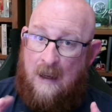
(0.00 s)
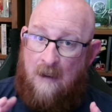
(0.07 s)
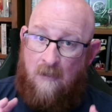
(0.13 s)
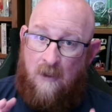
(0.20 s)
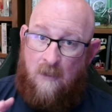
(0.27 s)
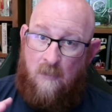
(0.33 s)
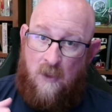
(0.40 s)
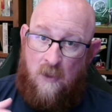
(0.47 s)
how
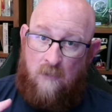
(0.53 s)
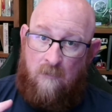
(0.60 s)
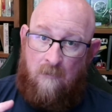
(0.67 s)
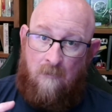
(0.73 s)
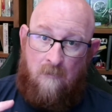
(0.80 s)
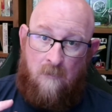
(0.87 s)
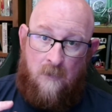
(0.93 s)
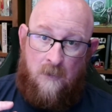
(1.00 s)
it can be
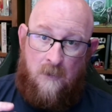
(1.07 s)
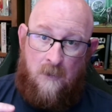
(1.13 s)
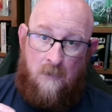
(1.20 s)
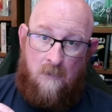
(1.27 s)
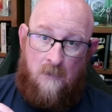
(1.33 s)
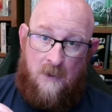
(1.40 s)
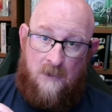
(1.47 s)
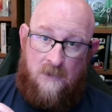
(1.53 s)
useful for
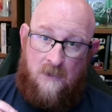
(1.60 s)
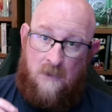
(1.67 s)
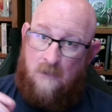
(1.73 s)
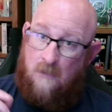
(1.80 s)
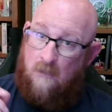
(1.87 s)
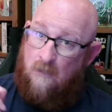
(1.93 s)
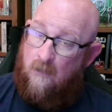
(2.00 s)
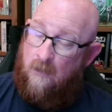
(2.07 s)
you as
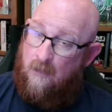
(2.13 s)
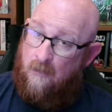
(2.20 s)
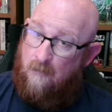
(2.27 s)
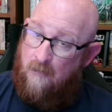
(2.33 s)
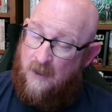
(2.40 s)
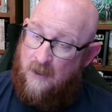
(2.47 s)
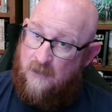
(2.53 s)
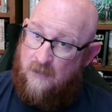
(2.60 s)
an, an
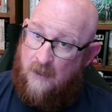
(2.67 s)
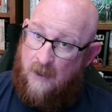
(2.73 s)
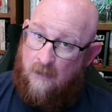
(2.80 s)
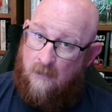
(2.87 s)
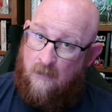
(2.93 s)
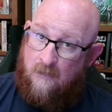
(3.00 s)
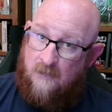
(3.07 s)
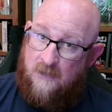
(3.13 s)

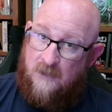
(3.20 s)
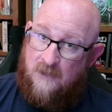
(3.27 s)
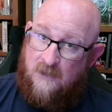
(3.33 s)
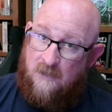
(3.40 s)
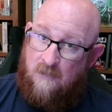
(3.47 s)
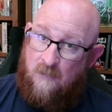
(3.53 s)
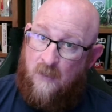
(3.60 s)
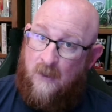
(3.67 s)
administrator of the
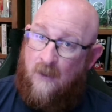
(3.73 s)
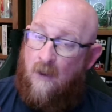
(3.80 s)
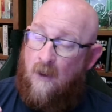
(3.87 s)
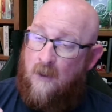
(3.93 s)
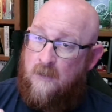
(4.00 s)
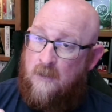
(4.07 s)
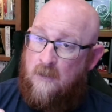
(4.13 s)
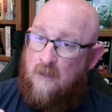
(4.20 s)
system, but
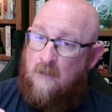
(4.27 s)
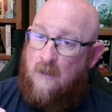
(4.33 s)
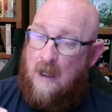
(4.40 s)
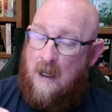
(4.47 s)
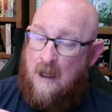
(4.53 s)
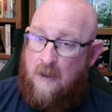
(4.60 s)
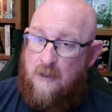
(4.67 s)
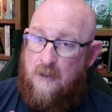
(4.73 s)
also
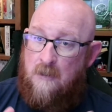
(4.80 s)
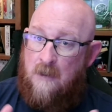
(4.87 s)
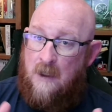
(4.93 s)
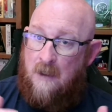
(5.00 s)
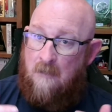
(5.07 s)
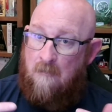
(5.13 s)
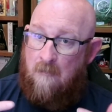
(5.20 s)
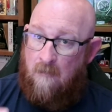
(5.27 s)
how you
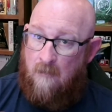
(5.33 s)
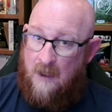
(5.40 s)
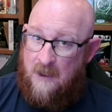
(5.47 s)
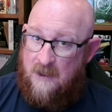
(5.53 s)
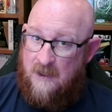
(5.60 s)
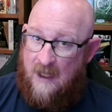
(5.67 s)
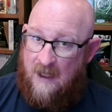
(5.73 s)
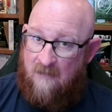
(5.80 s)
can
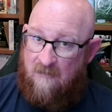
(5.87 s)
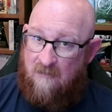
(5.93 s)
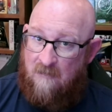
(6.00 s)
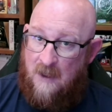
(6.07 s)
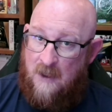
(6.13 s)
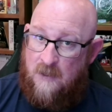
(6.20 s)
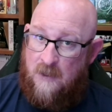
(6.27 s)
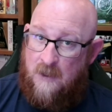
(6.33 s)
enrich that
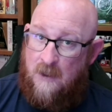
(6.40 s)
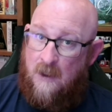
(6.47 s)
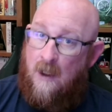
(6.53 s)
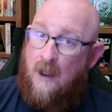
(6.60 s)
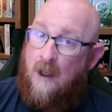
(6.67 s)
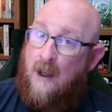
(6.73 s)
information